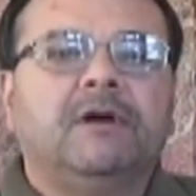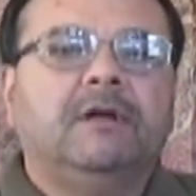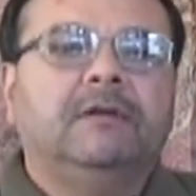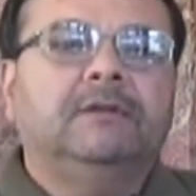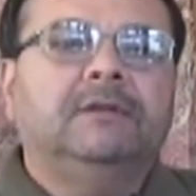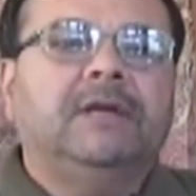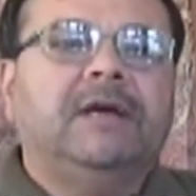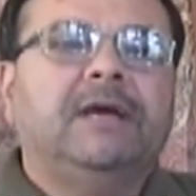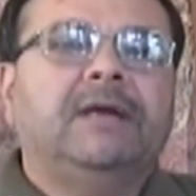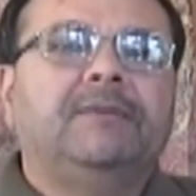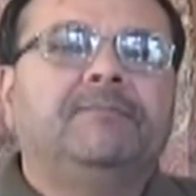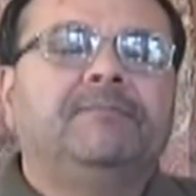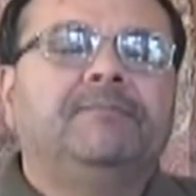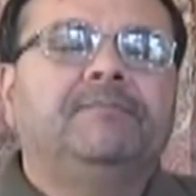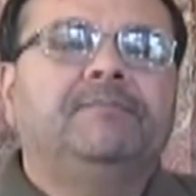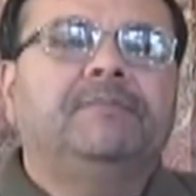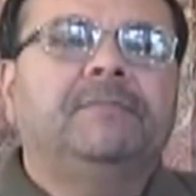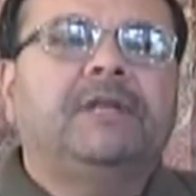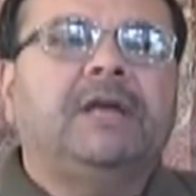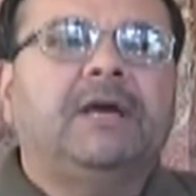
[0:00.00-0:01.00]
called Di
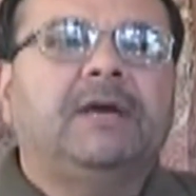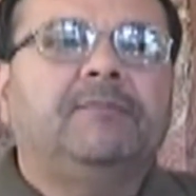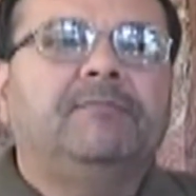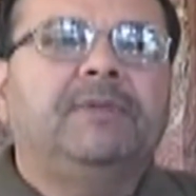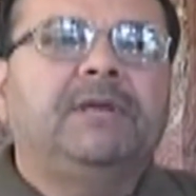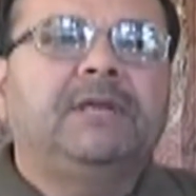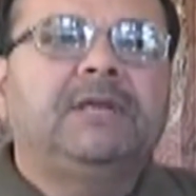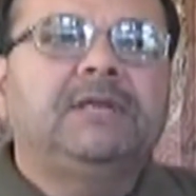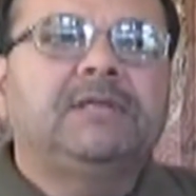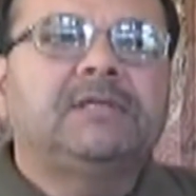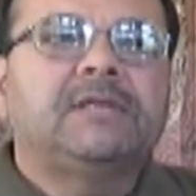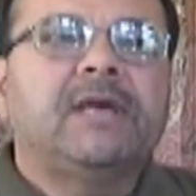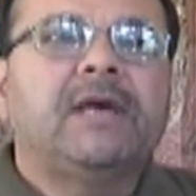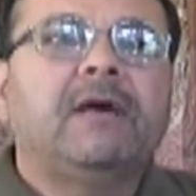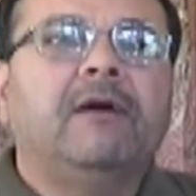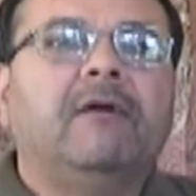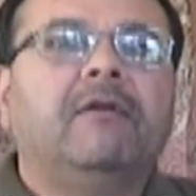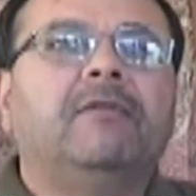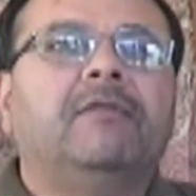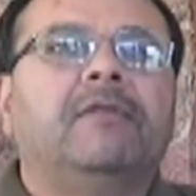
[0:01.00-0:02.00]
Diabetes
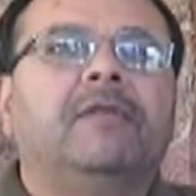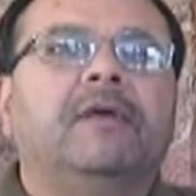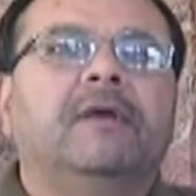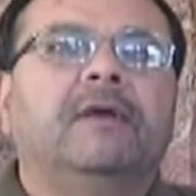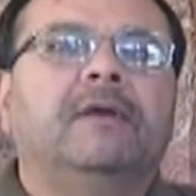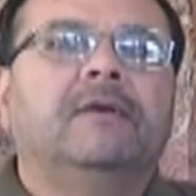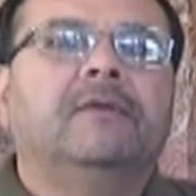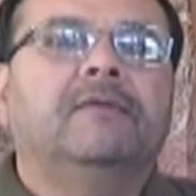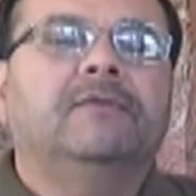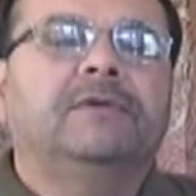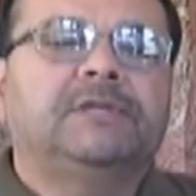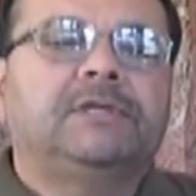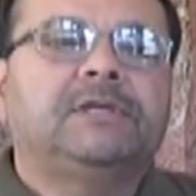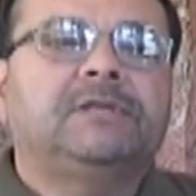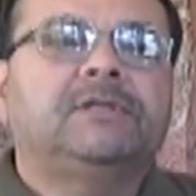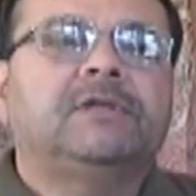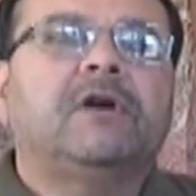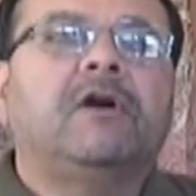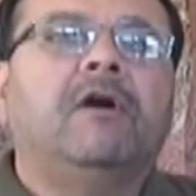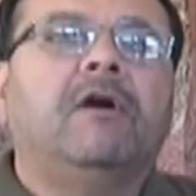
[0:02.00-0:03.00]
Health, which
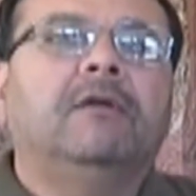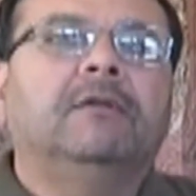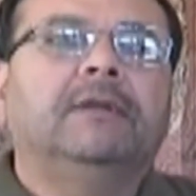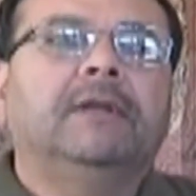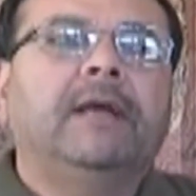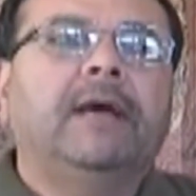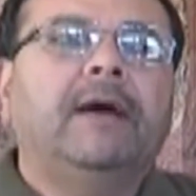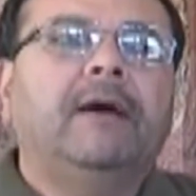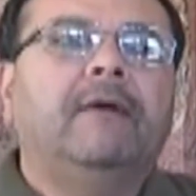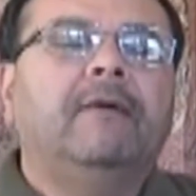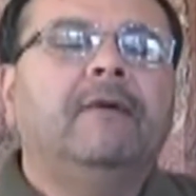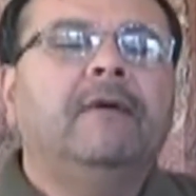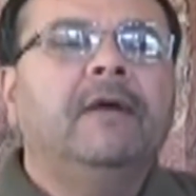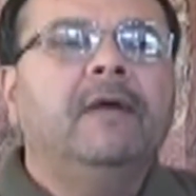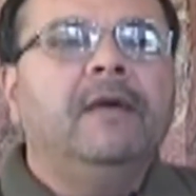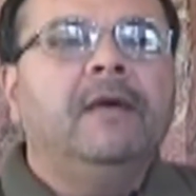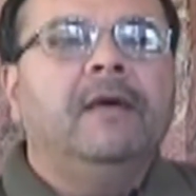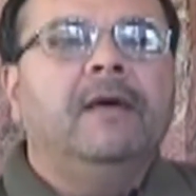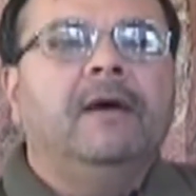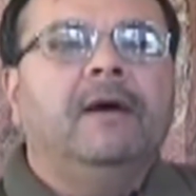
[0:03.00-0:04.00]
it's called now.
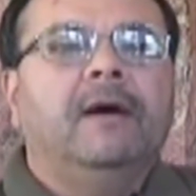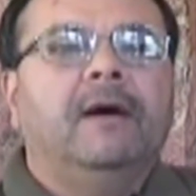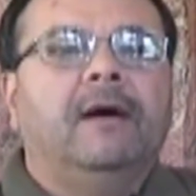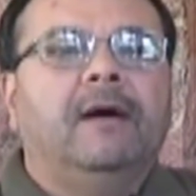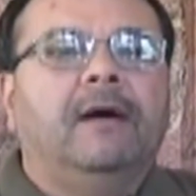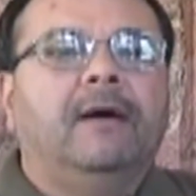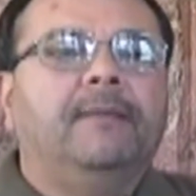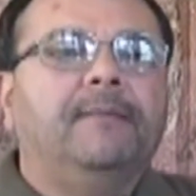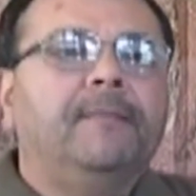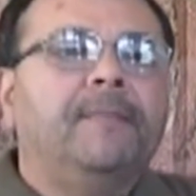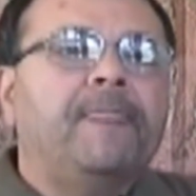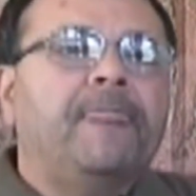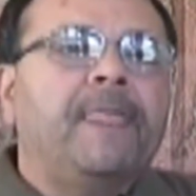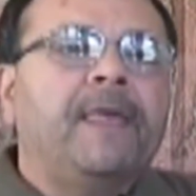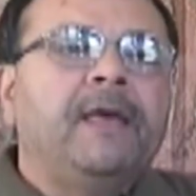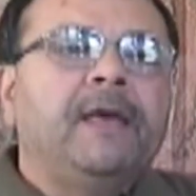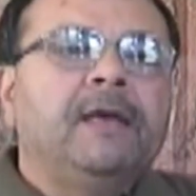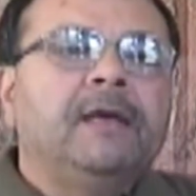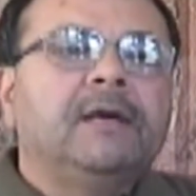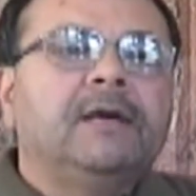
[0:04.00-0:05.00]
Um,
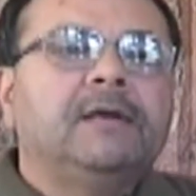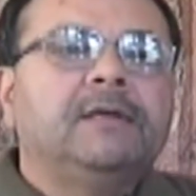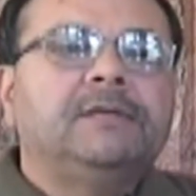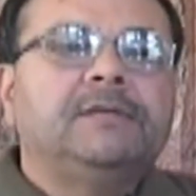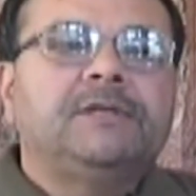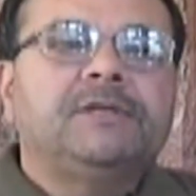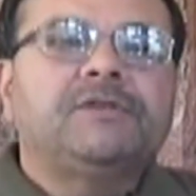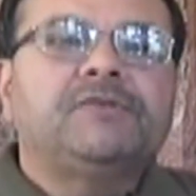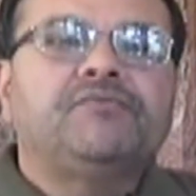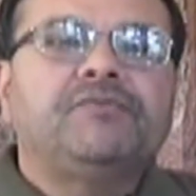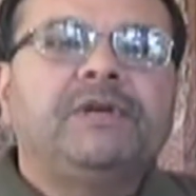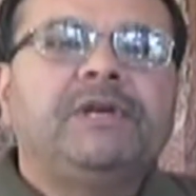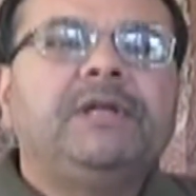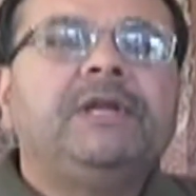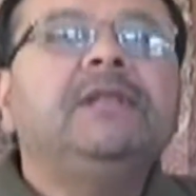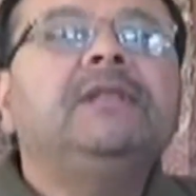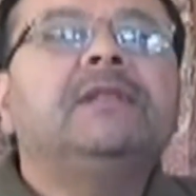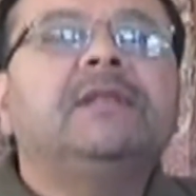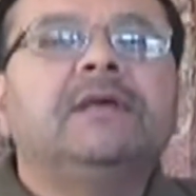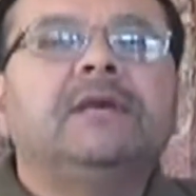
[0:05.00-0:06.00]
just
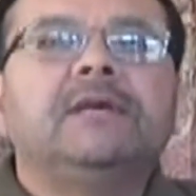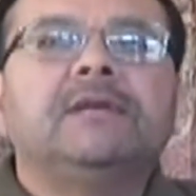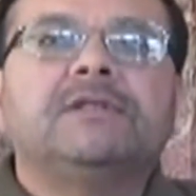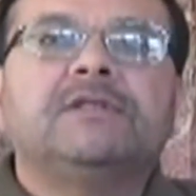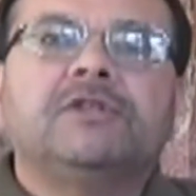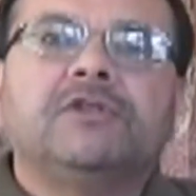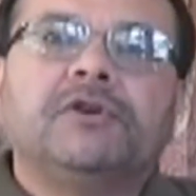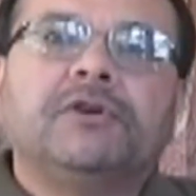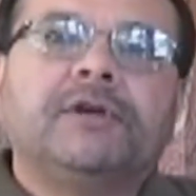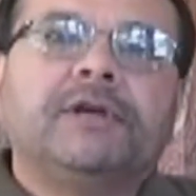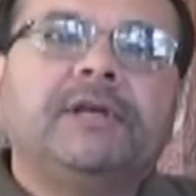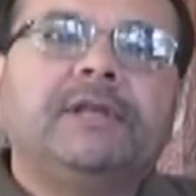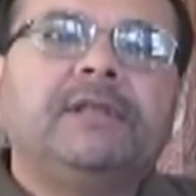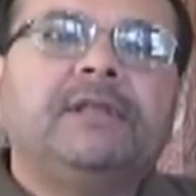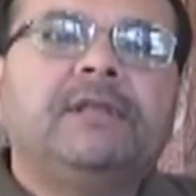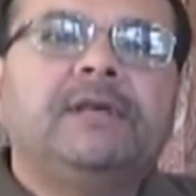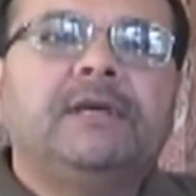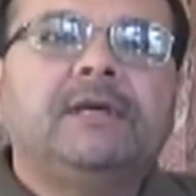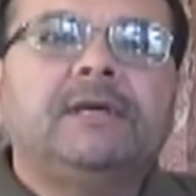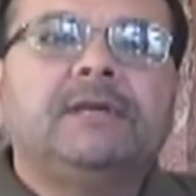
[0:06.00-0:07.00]
reading things, learning
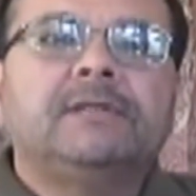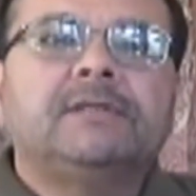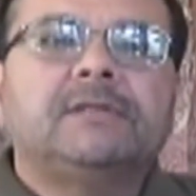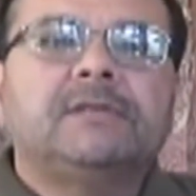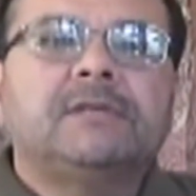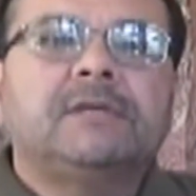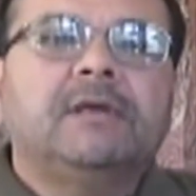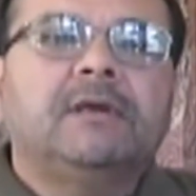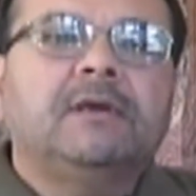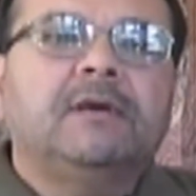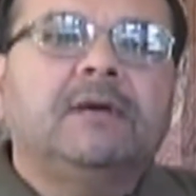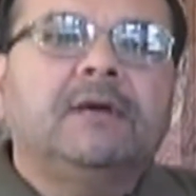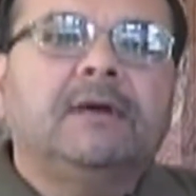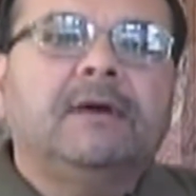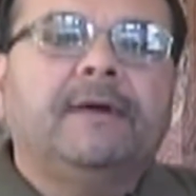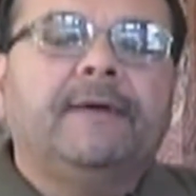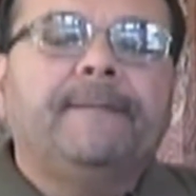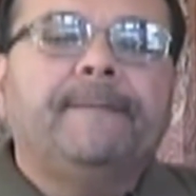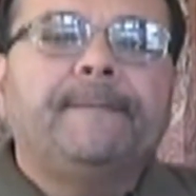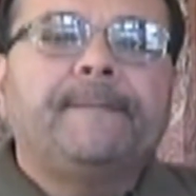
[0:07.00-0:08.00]
things,
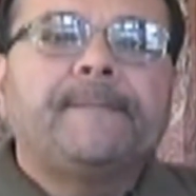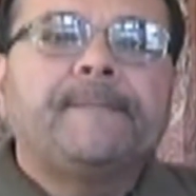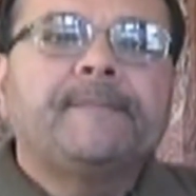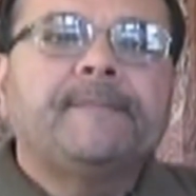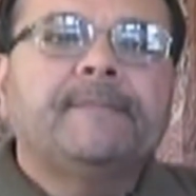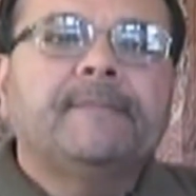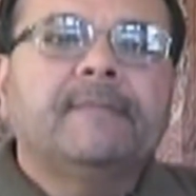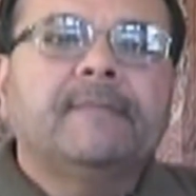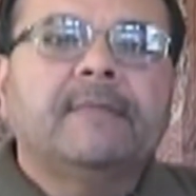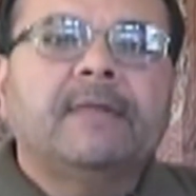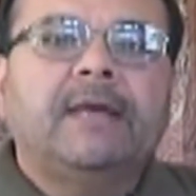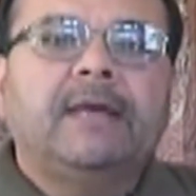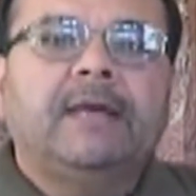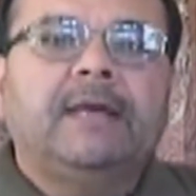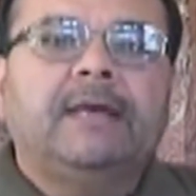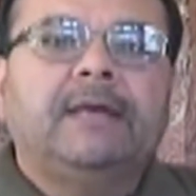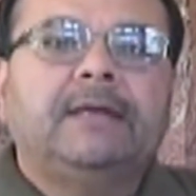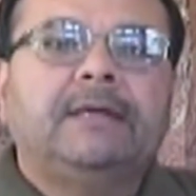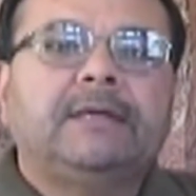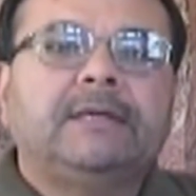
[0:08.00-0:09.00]
um,
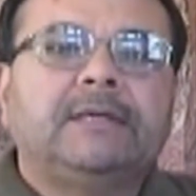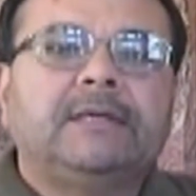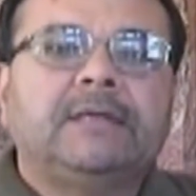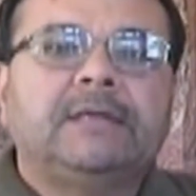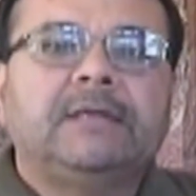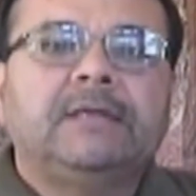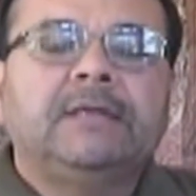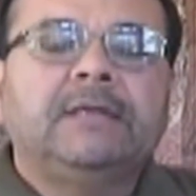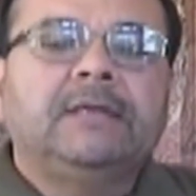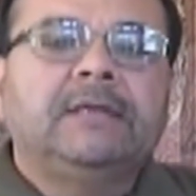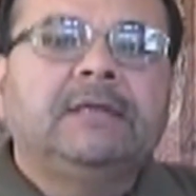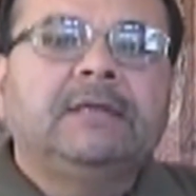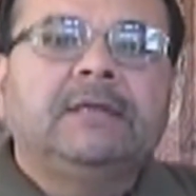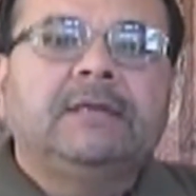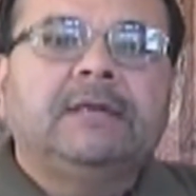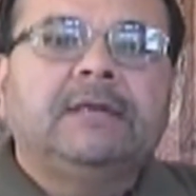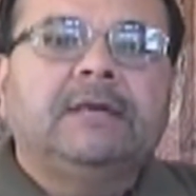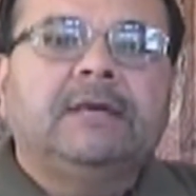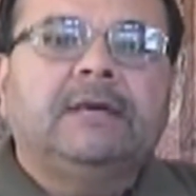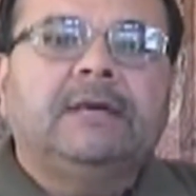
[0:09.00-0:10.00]
and
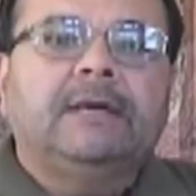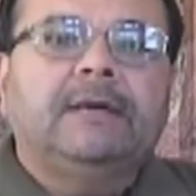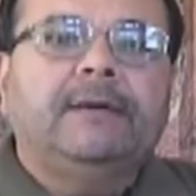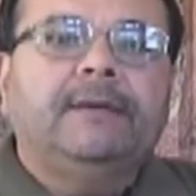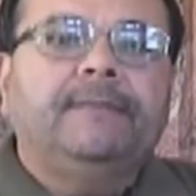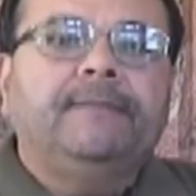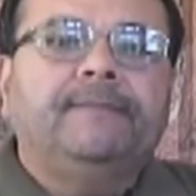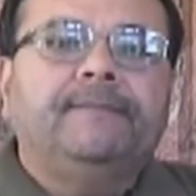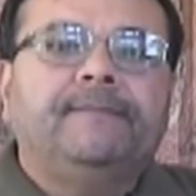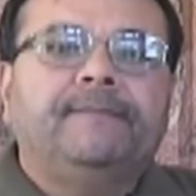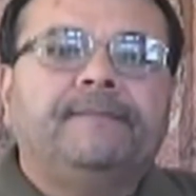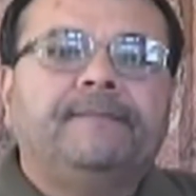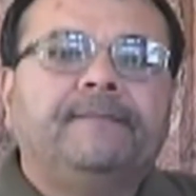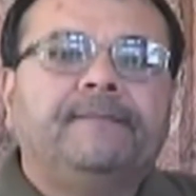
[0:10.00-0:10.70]
um,